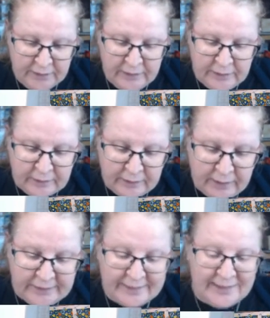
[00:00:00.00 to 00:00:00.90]
I
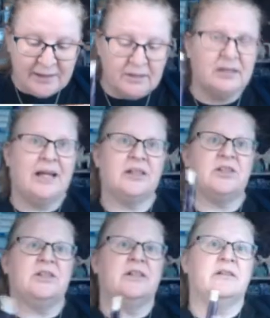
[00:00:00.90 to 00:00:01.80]
did actually
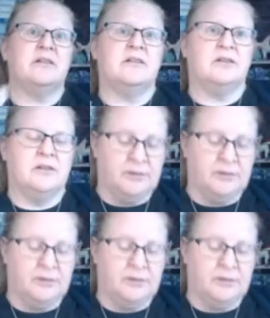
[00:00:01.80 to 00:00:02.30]
consider